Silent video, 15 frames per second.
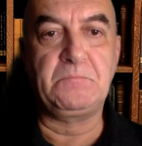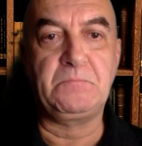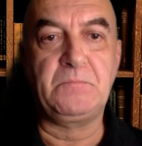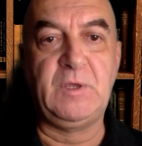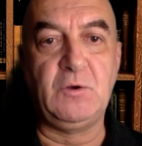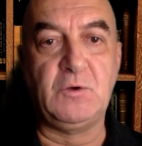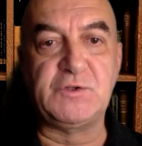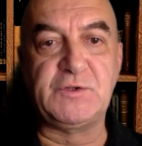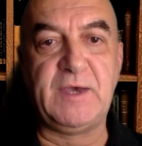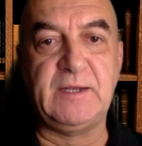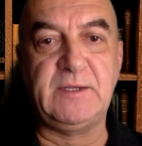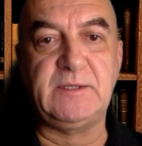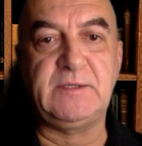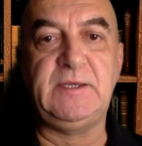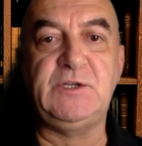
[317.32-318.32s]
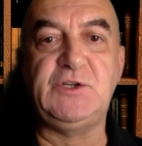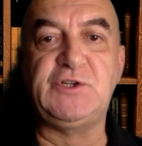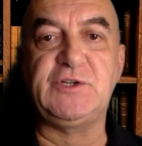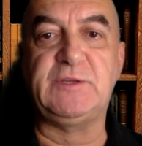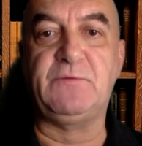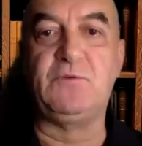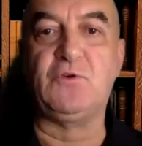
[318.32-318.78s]
He also headed the
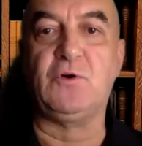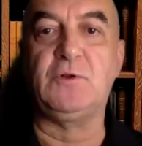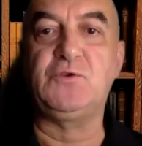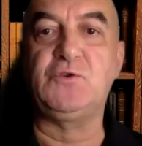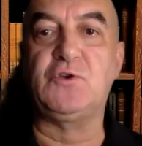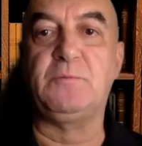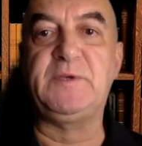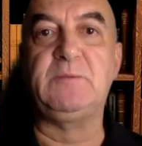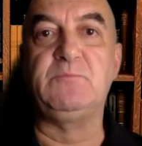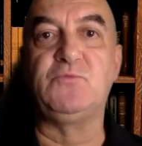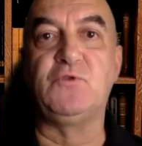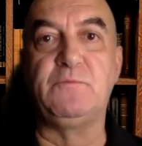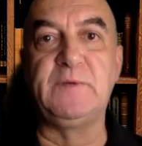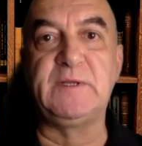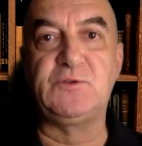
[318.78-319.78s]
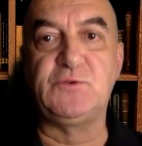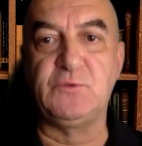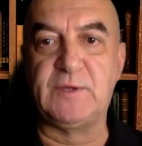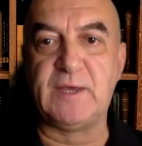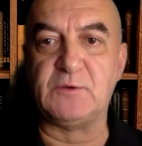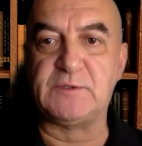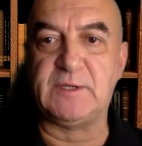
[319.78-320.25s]
initiative called European Movement
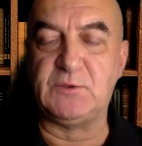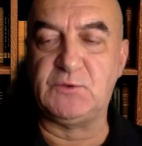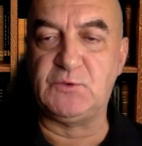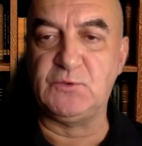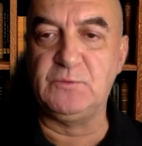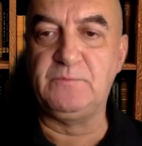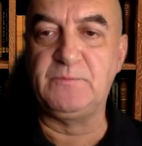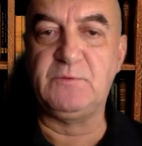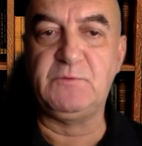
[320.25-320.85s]
2002,